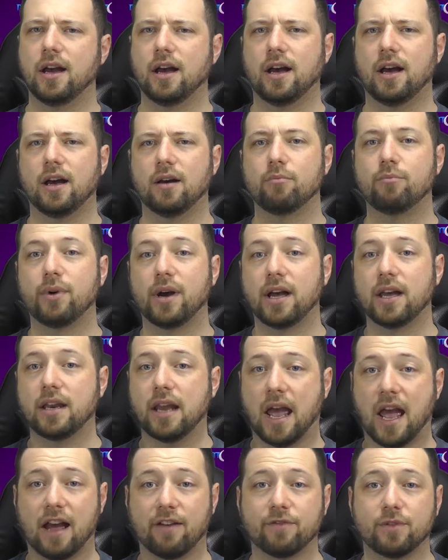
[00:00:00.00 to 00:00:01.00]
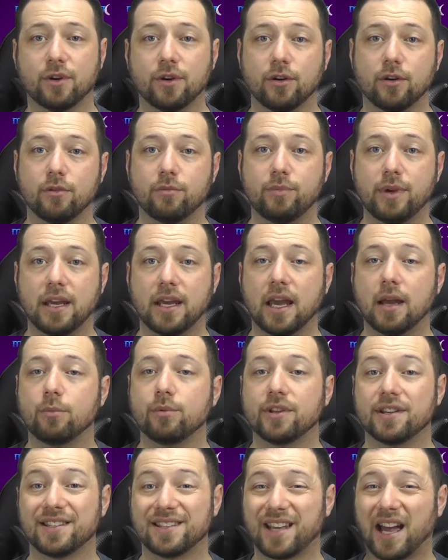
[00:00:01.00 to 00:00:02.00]
But after being
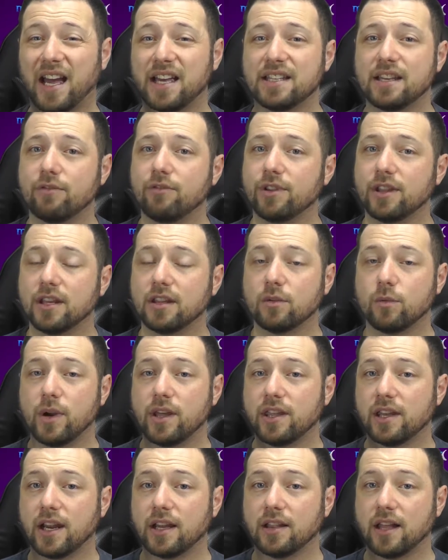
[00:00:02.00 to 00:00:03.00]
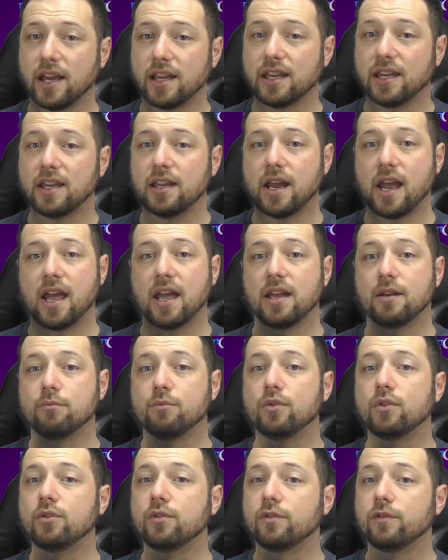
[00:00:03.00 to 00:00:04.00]
able to size everything the way that I like it
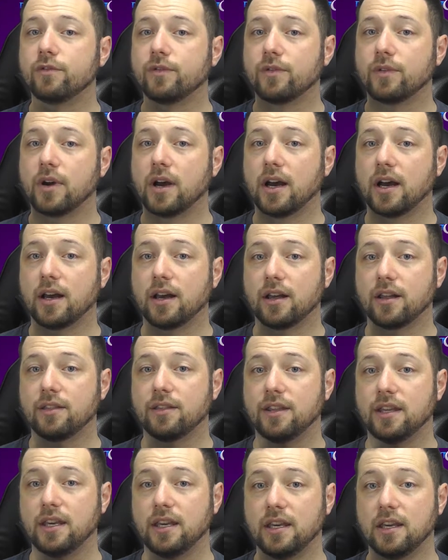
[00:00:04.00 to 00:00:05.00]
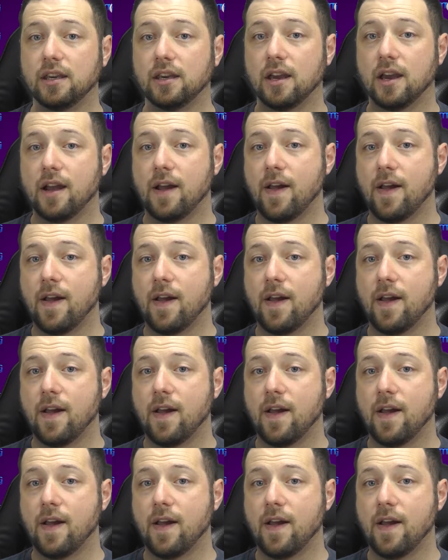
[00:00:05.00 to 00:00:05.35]
and move the